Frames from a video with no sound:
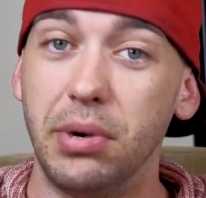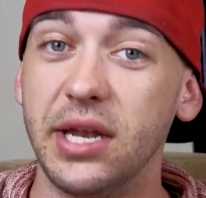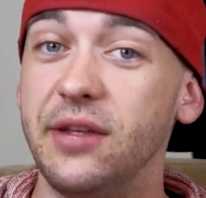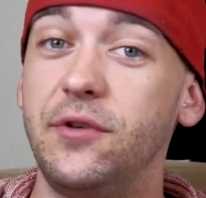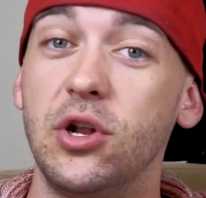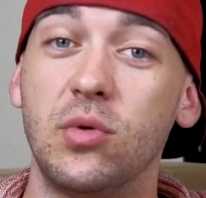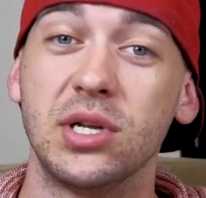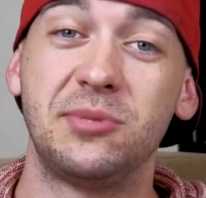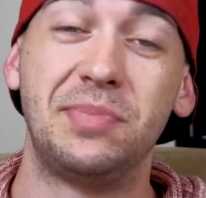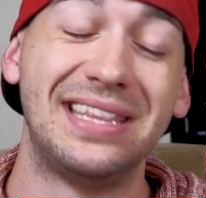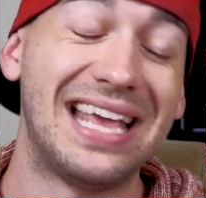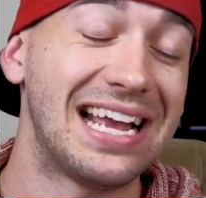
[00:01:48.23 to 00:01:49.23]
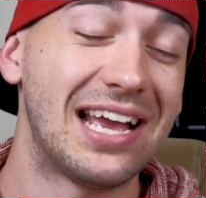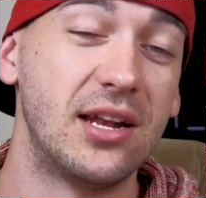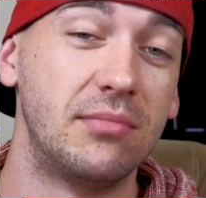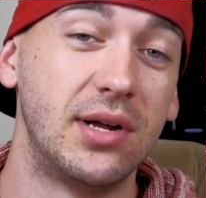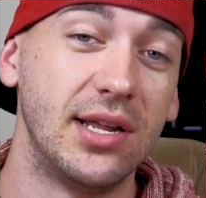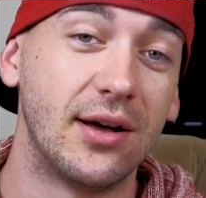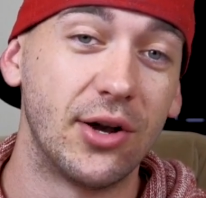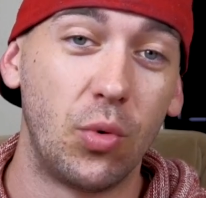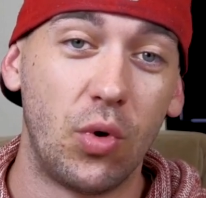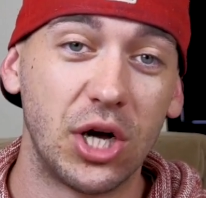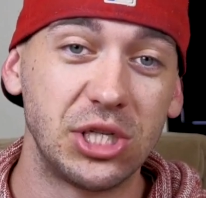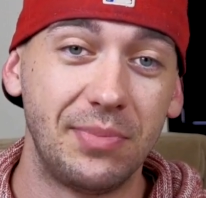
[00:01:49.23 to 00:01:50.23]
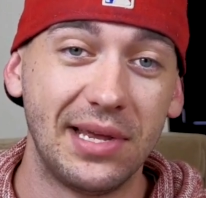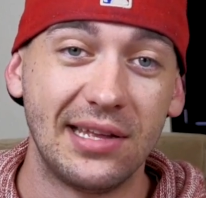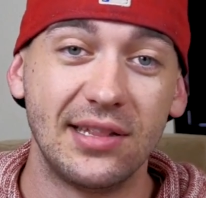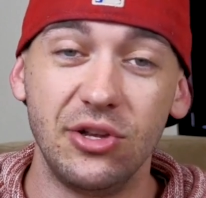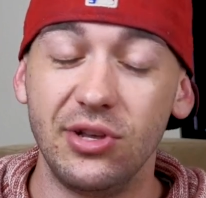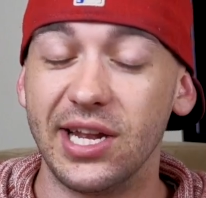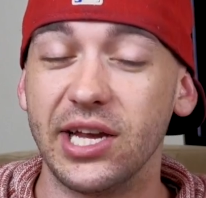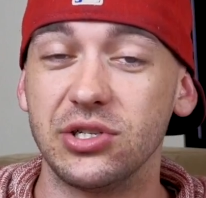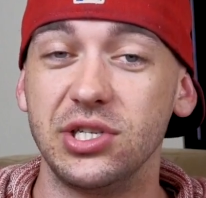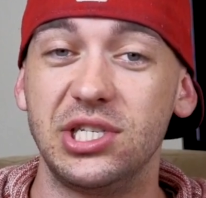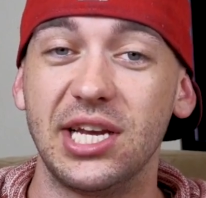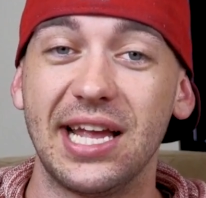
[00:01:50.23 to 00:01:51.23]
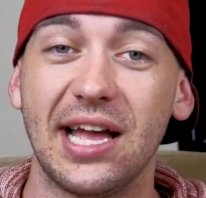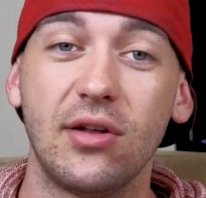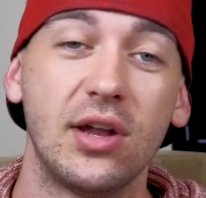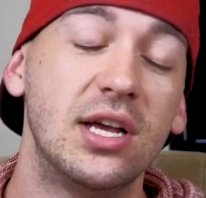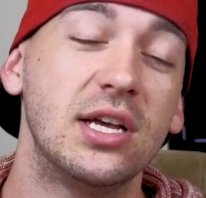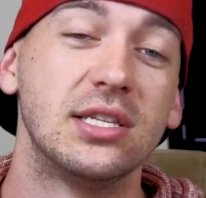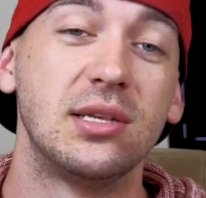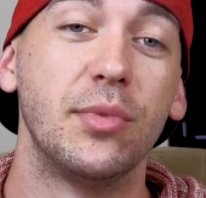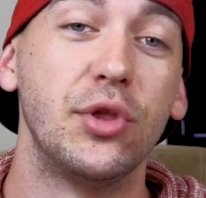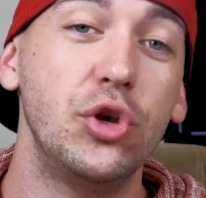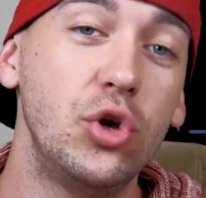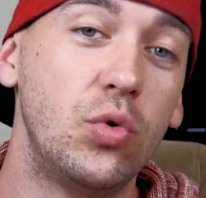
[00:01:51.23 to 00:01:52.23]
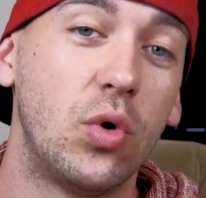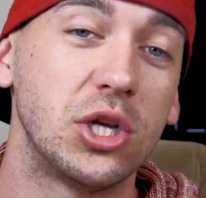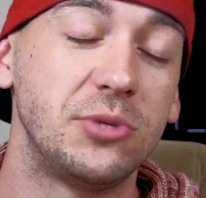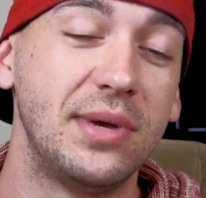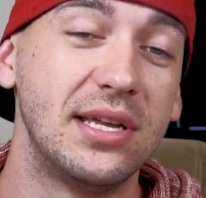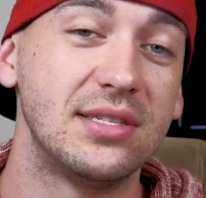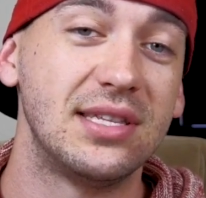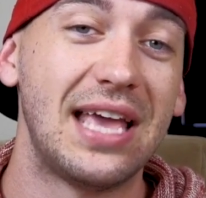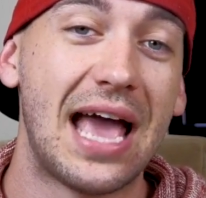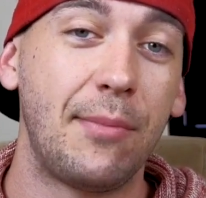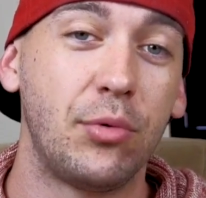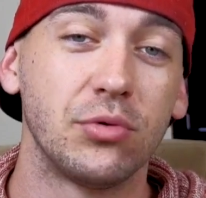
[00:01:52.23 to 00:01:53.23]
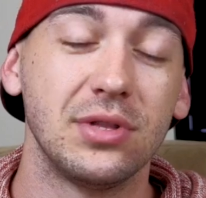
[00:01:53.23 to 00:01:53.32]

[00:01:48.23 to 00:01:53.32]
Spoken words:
But if you don't want to spend that kind of money on a watch band, then you can actually check out some of the new watch bands that Apple